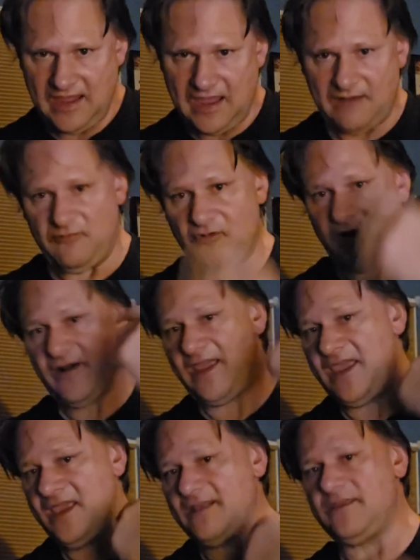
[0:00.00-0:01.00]
and where to
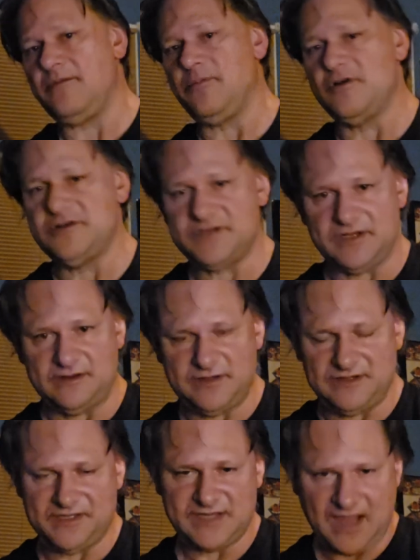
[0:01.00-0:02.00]
hit the person
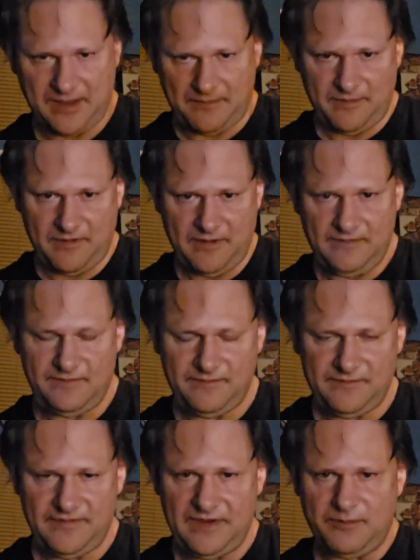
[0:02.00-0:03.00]
to stop
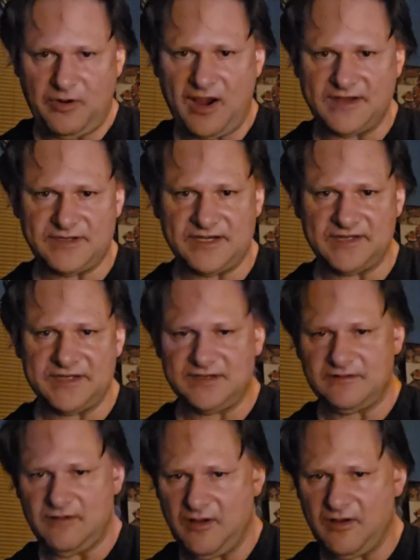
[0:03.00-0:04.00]
their
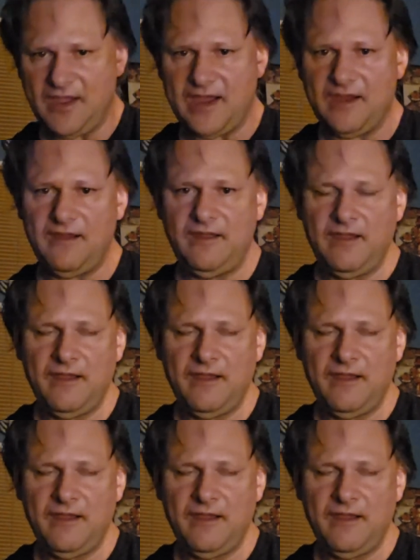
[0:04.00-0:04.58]
process, okay?